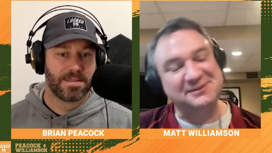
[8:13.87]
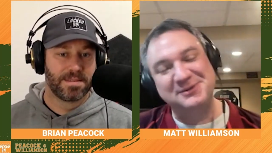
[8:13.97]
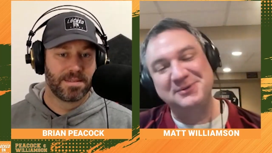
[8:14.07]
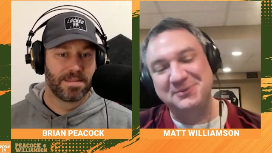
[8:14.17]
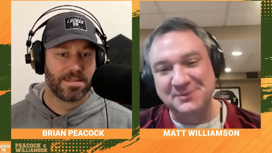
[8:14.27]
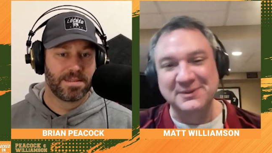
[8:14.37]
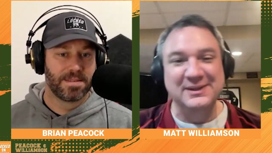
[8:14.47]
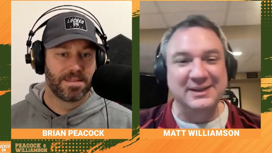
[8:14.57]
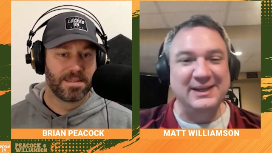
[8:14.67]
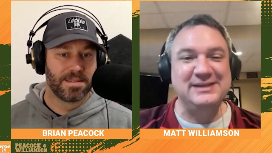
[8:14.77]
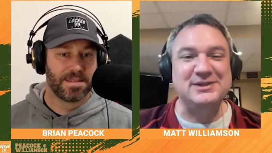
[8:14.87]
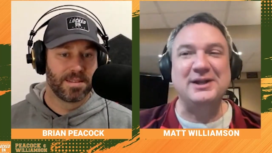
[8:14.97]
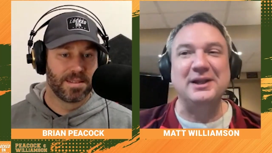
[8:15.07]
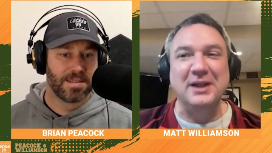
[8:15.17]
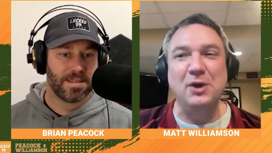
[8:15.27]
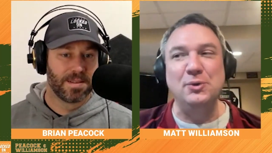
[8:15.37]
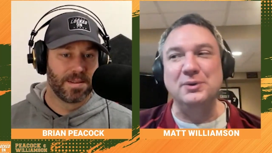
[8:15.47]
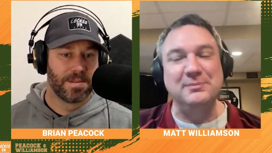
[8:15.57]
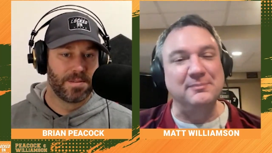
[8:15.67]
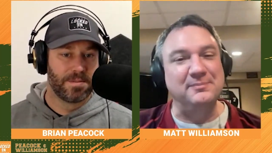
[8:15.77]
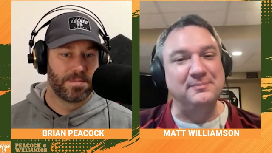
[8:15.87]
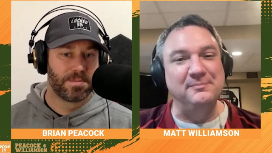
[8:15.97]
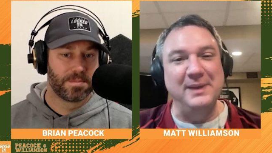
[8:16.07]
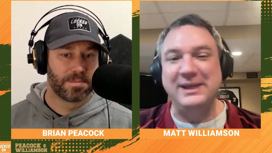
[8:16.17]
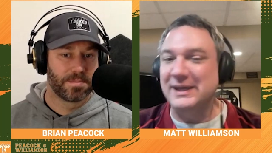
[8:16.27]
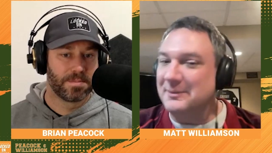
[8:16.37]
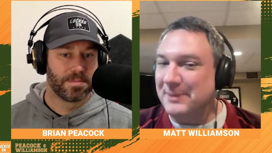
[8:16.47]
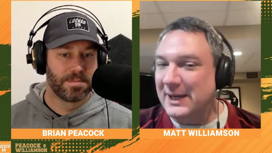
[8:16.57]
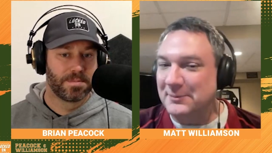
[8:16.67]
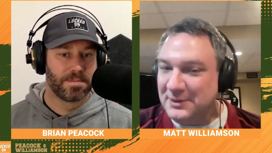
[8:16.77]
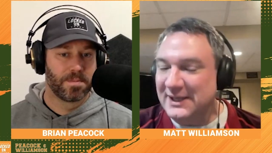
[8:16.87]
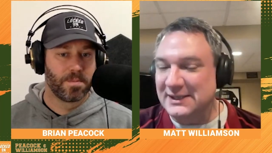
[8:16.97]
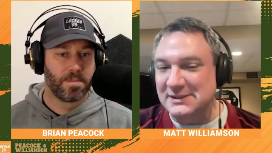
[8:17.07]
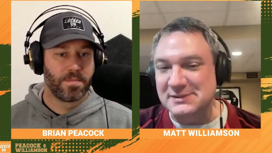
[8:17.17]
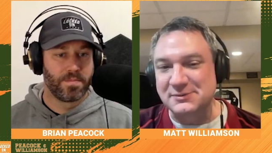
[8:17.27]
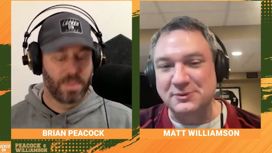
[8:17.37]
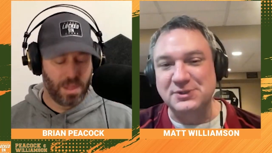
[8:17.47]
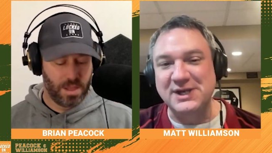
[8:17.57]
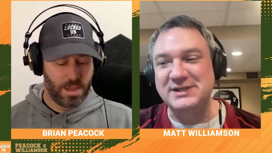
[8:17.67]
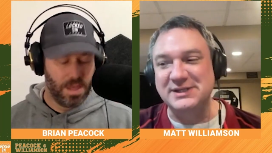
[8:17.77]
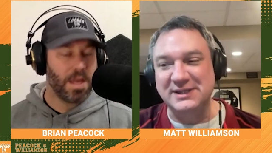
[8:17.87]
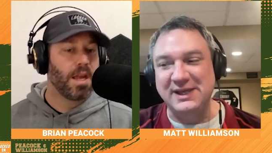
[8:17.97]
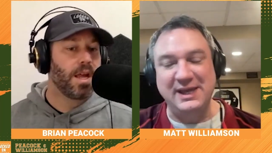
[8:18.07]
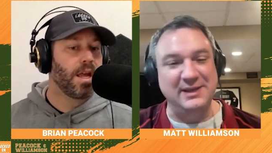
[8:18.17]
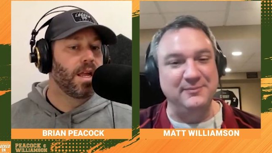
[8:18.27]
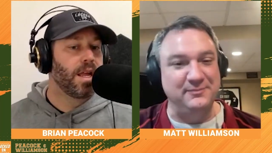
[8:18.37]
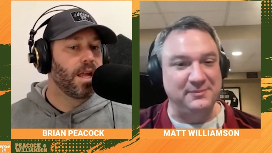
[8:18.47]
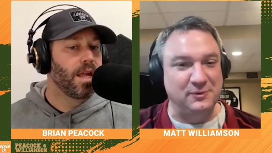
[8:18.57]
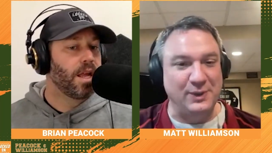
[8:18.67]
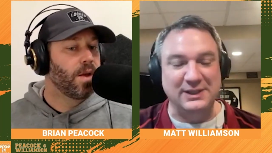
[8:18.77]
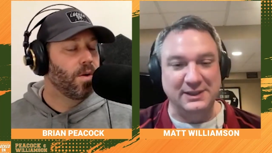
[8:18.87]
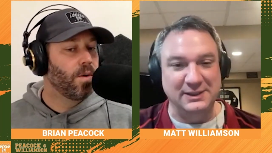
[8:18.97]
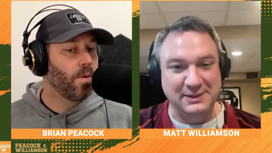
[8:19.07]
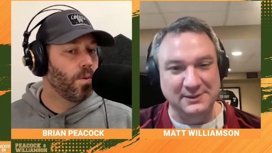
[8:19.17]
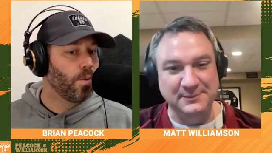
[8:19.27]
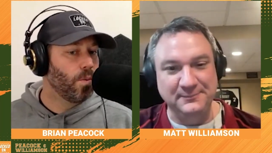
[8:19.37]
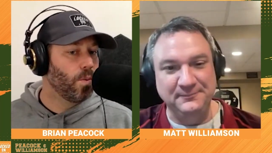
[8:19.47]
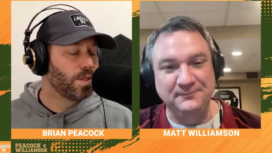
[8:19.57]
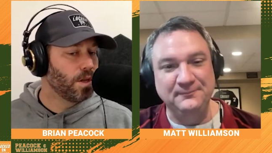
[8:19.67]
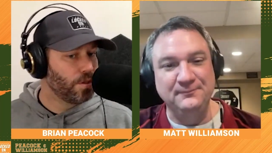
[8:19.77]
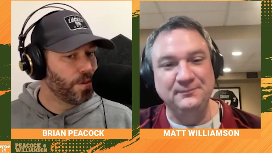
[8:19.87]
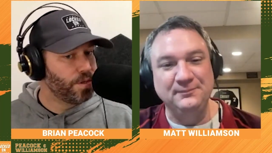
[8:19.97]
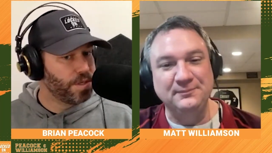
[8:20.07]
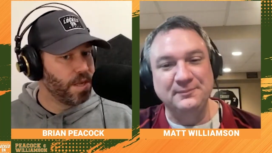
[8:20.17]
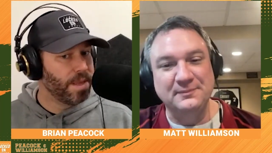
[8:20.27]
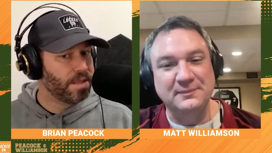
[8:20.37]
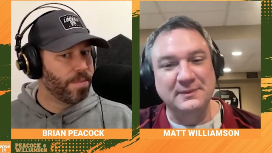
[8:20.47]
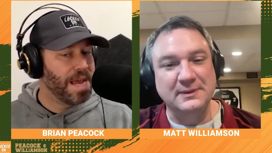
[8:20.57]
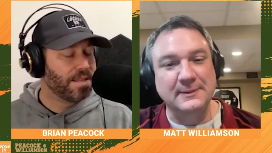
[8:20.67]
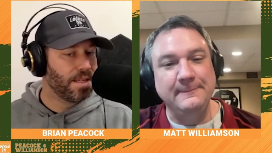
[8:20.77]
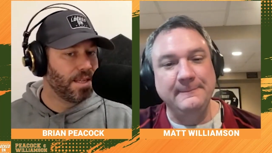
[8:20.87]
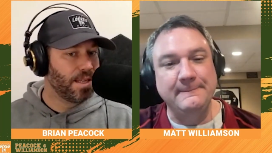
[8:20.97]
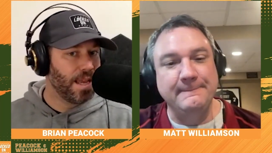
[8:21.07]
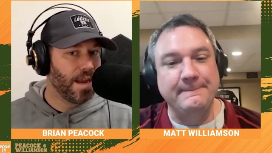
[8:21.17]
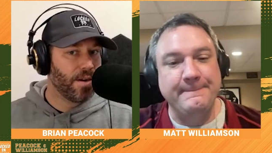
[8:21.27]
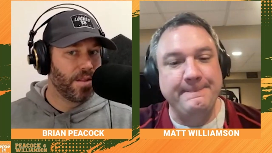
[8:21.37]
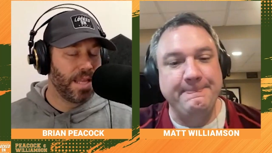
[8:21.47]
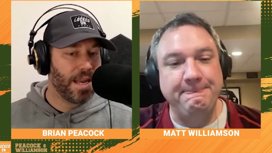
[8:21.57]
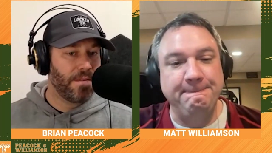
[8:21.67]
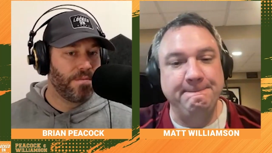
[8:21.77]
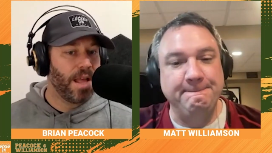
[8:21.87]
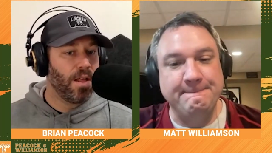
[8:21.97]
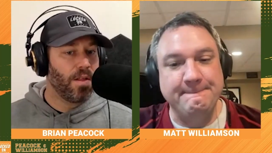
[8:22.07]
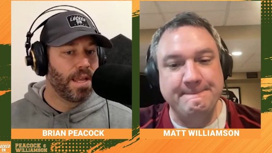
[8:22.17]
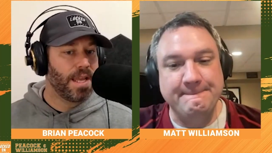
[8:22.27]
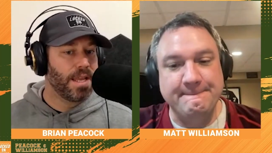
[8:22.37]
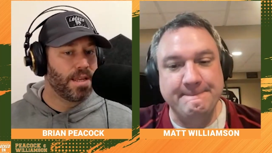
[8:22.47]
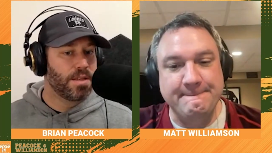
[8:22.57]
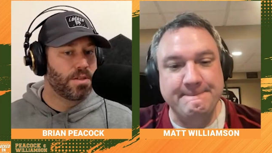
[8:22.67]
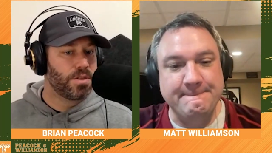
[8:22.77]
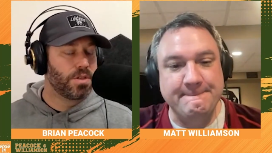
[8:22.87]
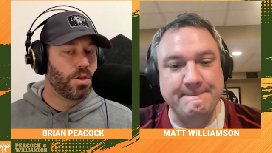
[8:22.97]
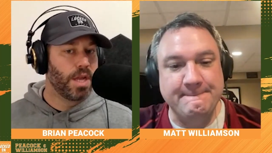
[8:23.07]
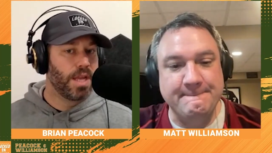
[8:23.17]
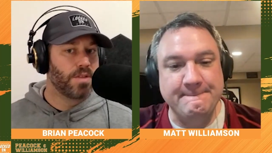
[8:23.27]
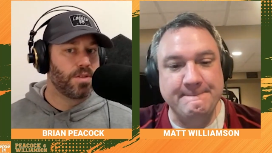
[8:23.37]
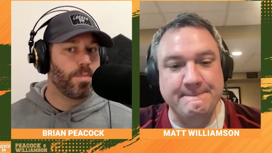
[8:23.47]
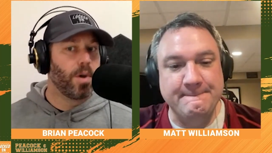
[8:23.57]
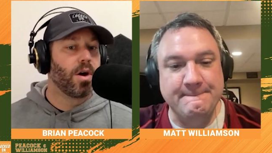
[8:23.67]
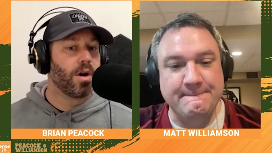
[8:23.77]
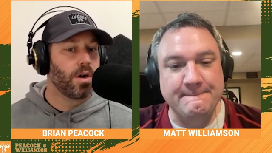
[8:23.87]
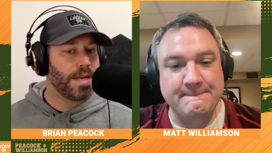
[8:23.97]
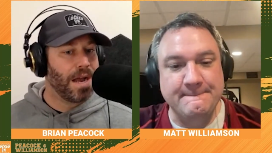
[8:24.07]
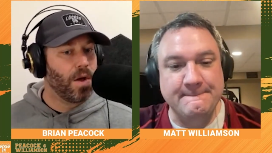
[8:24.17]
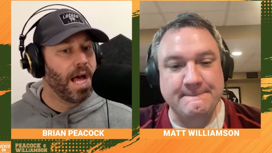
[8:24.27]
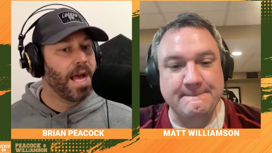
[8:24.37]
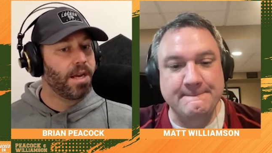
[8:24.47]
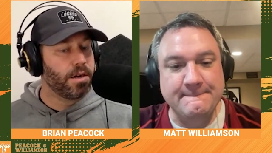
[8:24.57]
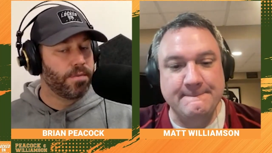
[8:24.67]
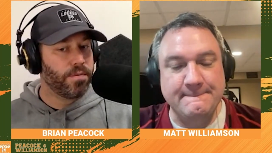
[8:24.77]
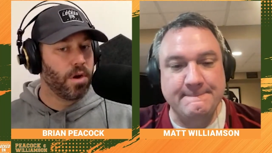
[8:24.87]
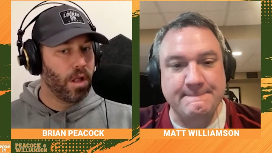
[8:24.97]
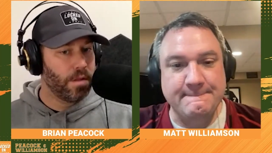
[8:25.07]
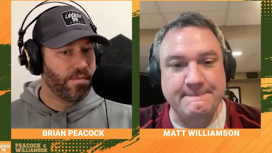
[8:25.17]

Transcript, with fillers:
Speaker 1: so he's not alone in making impact plays or changing the game quickly.
Speaker 2: What's also interesting about the passing era in the NFL is is the bar now higher for Hall of